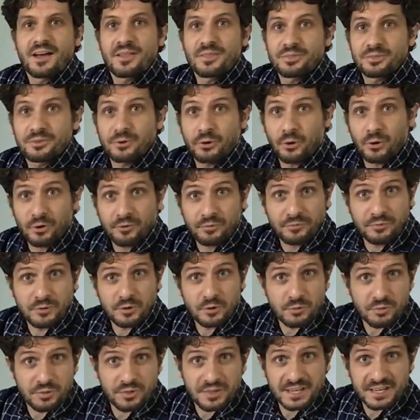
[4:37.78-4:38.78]
There are a few
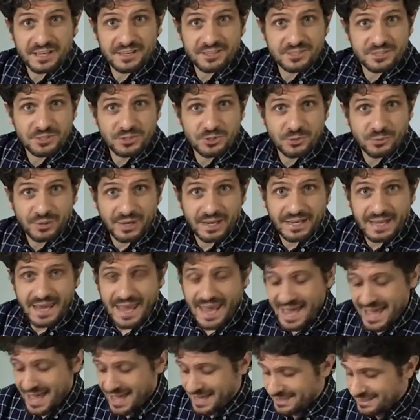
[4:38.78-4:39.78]
things you can
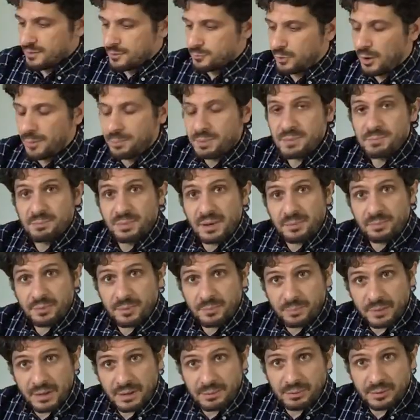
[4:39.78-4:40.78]
add. Wrapping paper
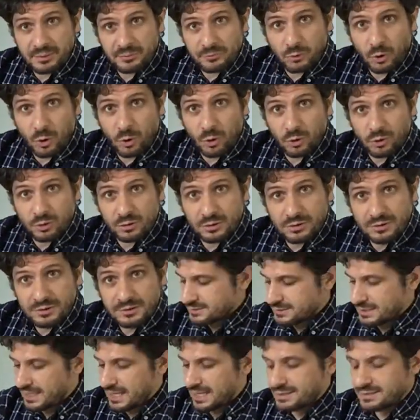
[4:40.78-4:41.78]
roll
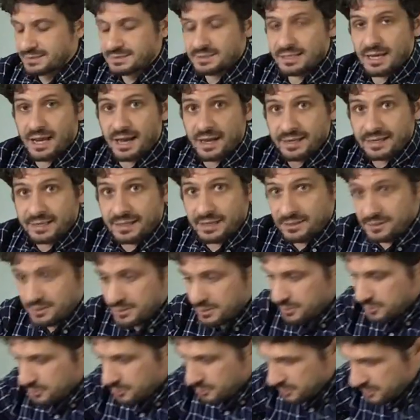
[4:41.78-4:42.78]
that I can
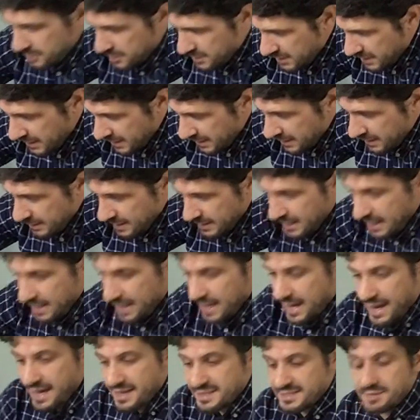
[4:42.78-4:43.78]
use
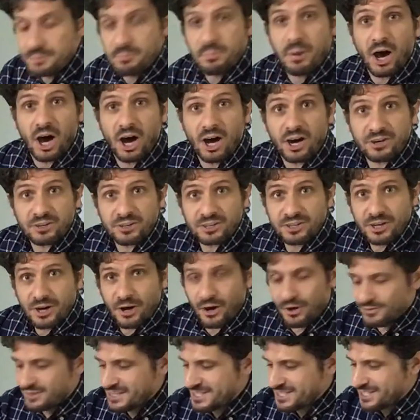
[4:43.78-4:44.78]
as a bar
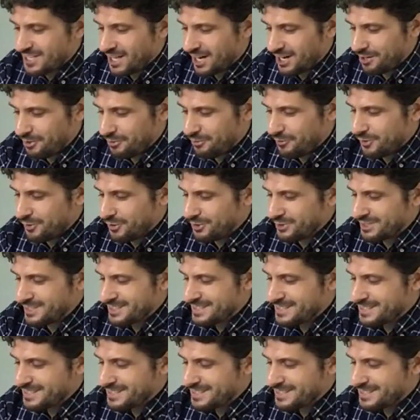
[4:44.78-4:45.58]
of the xylophone.